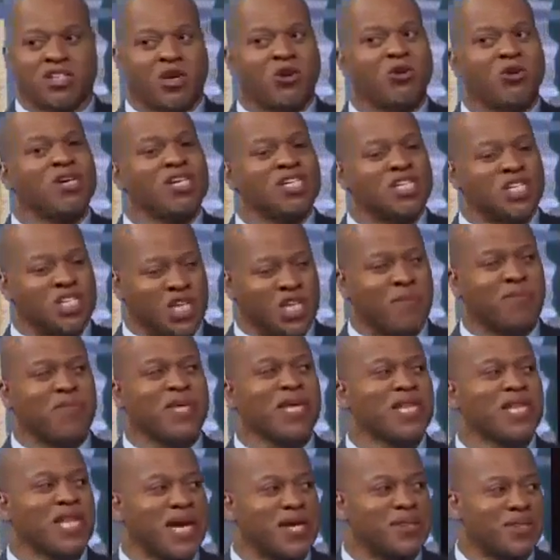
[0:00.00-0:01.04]
So
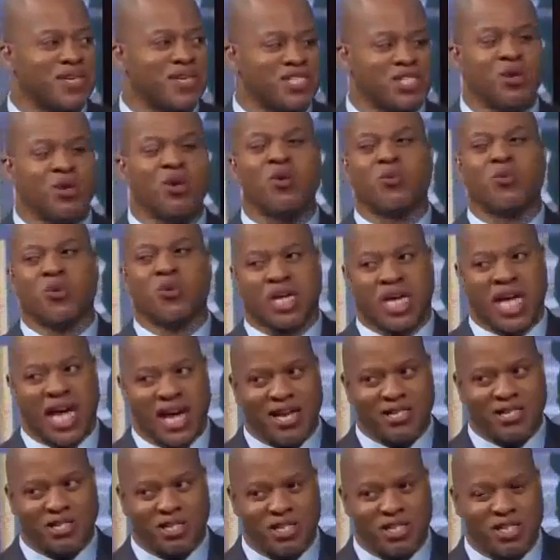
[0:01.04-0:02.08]
something like this will
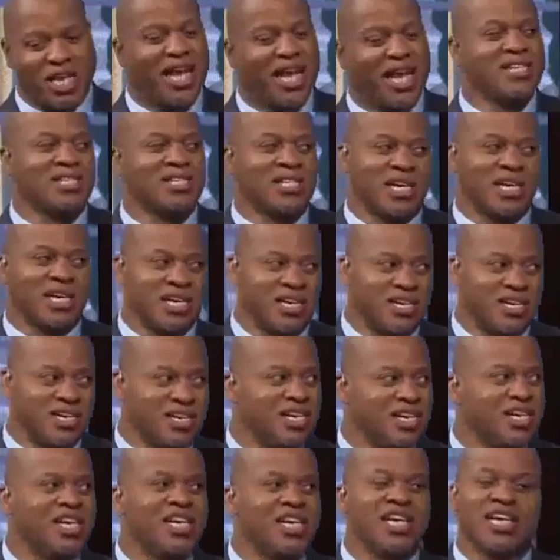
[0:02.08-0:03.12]
catch his
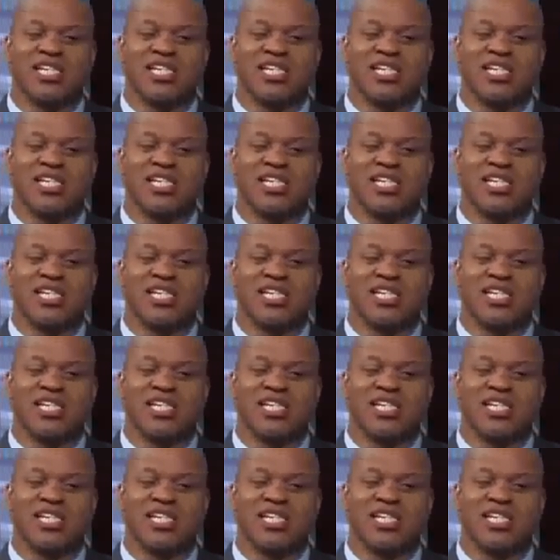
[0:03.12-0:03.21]
antenna.